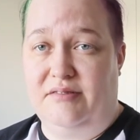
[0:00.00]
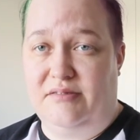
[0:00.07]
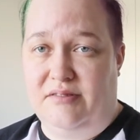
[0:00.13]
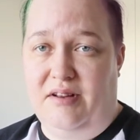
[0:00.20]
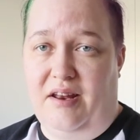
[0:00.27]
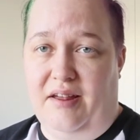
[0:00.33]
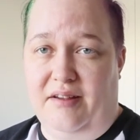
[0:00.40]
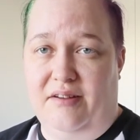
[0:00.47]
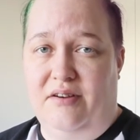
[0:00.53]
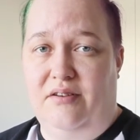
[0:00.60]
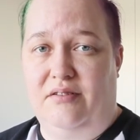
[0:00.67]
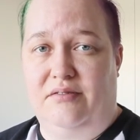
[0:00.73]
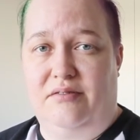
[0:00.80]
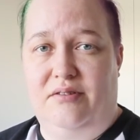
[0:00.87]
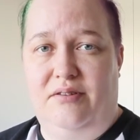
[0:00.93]
like
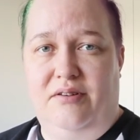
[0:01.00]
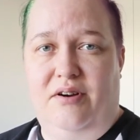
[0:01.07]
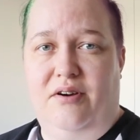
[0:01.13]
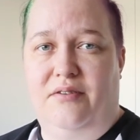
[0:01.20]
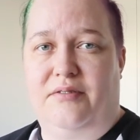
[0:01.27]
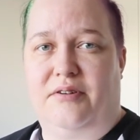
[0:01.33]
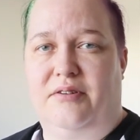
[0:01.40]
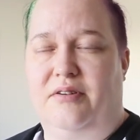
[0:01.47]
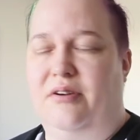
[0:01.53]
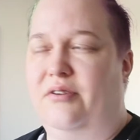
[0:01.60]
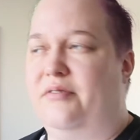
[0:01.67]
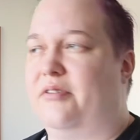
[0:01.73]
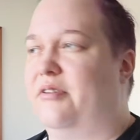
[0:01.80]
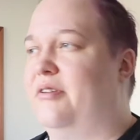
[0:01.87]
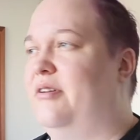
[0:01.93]

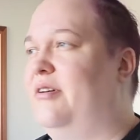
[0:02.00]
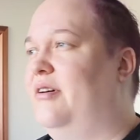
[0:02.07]
over